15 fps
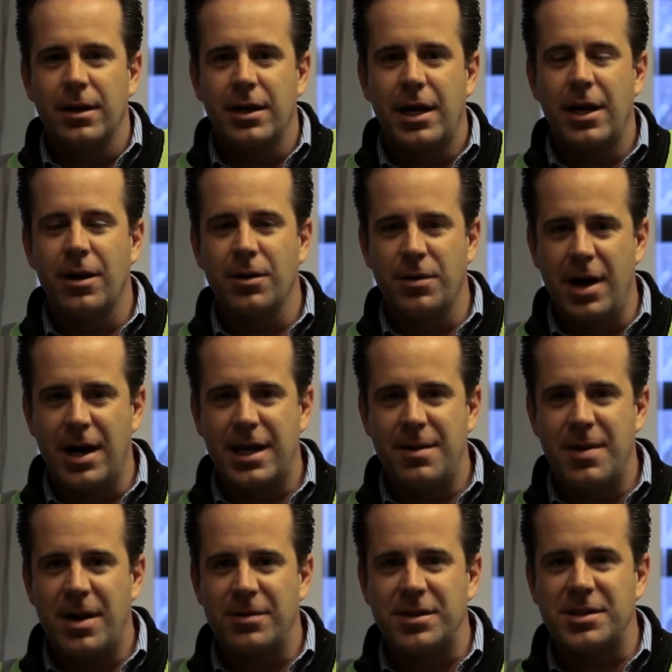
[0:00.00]
Here at Rocky
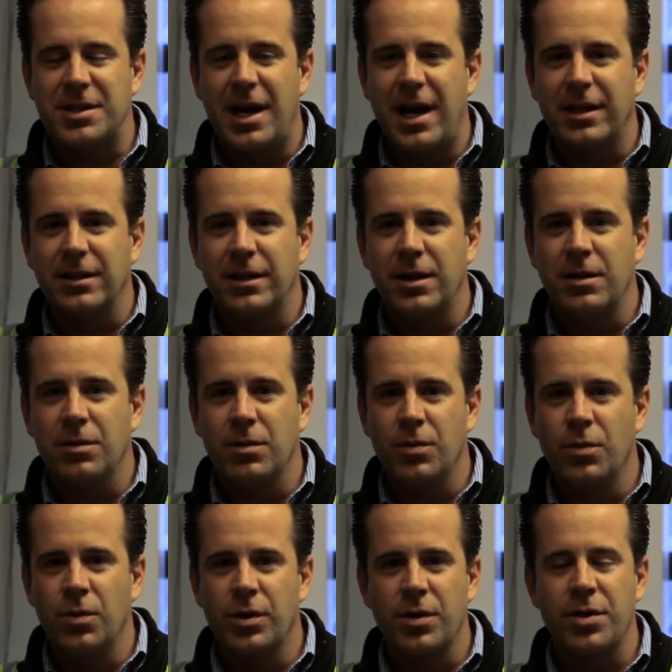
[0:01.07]
Mountain Recycling,
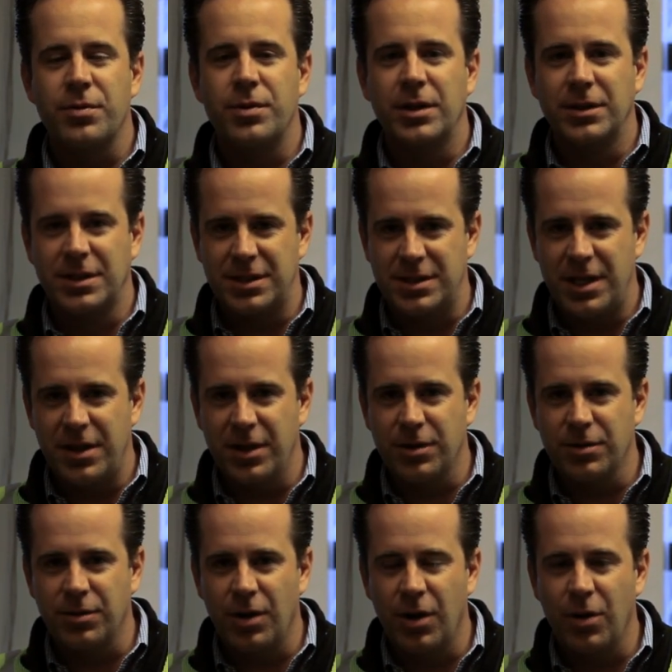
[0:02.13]
we're thrilled to see the
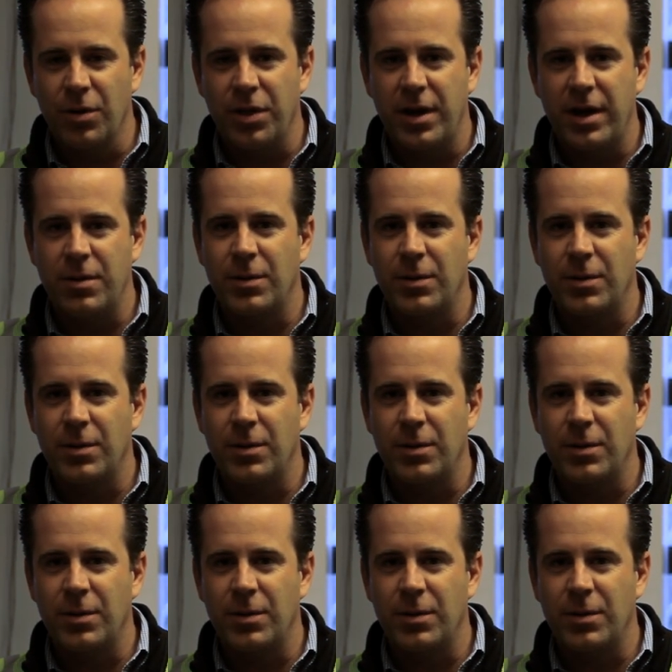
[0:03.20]
growth and